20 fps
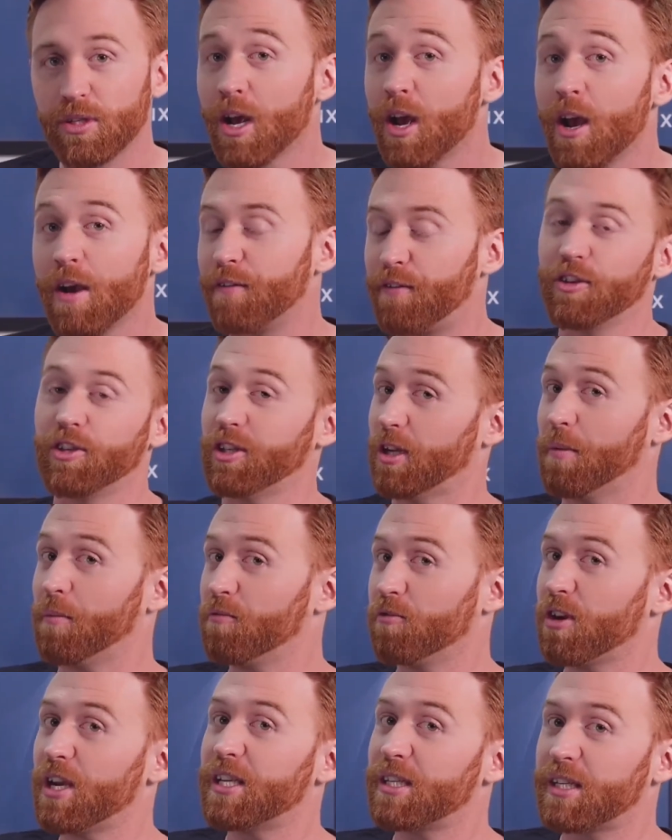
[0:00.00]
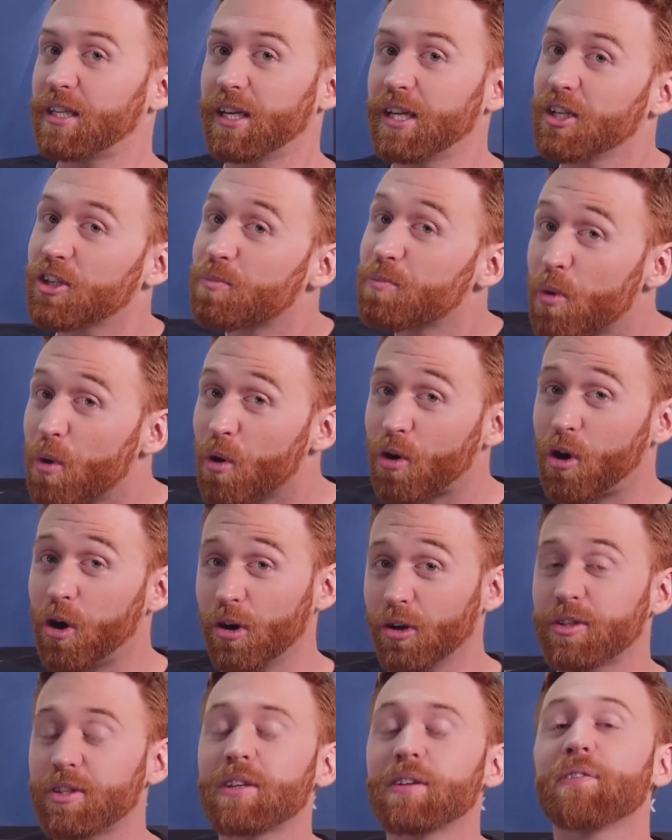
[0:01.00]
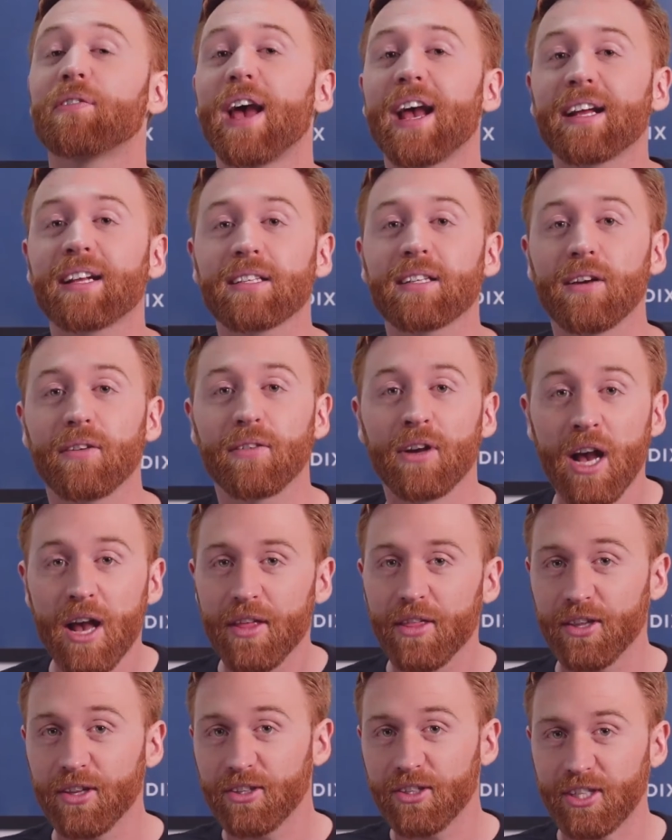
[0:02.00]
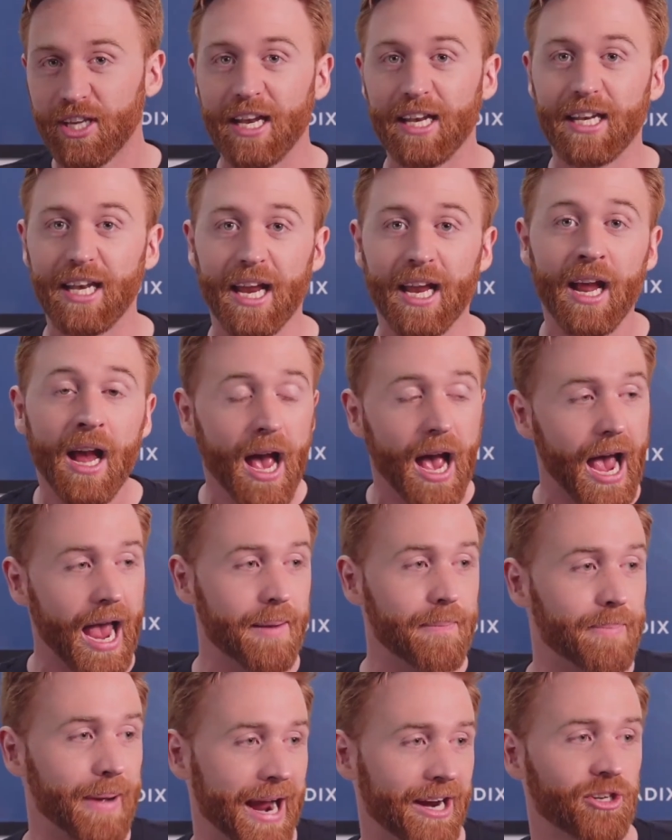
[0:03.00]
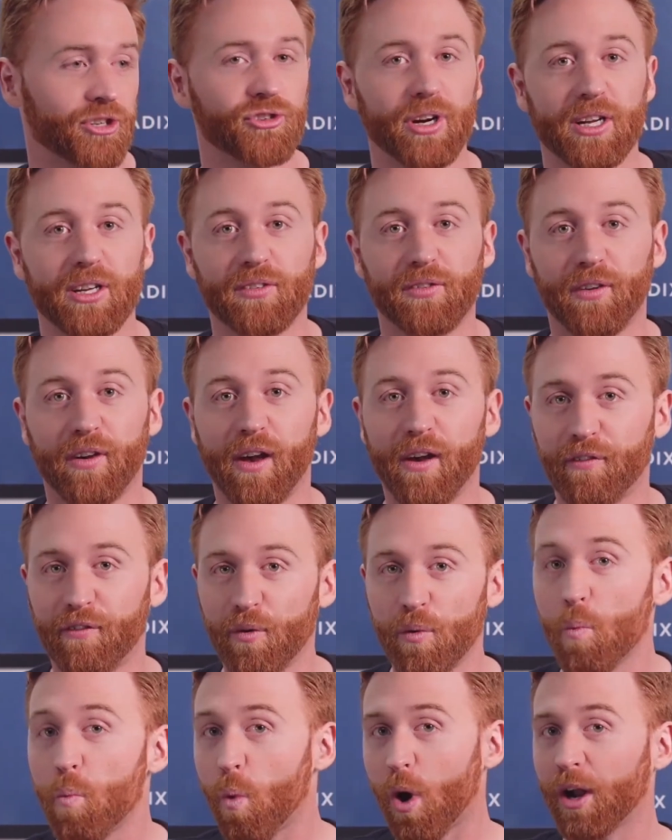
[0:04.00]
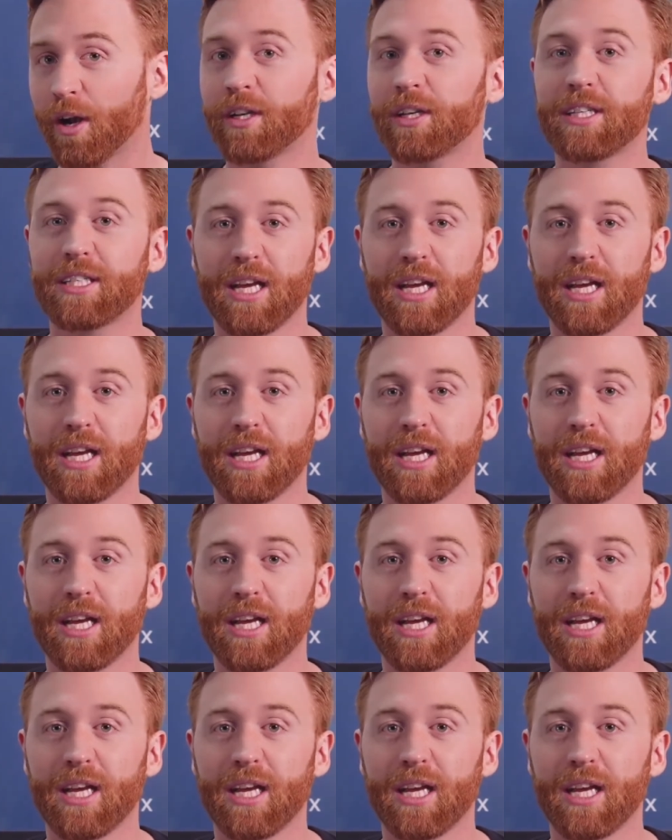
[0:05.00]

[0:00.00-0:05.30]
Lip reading: for some reason is more cost effective than sending a bank transfer from one